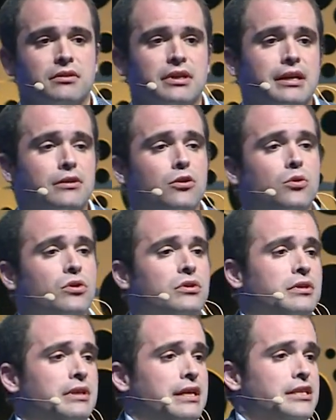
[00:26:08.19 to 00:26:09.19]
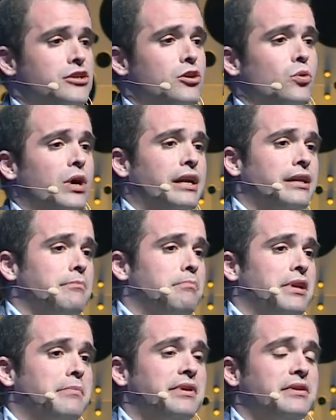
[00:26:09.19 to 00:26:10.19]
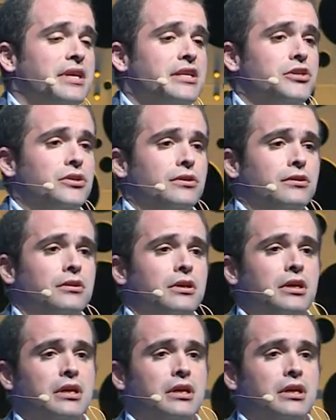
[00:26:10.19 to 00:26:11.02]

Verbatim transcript: There are no, there is no an implementation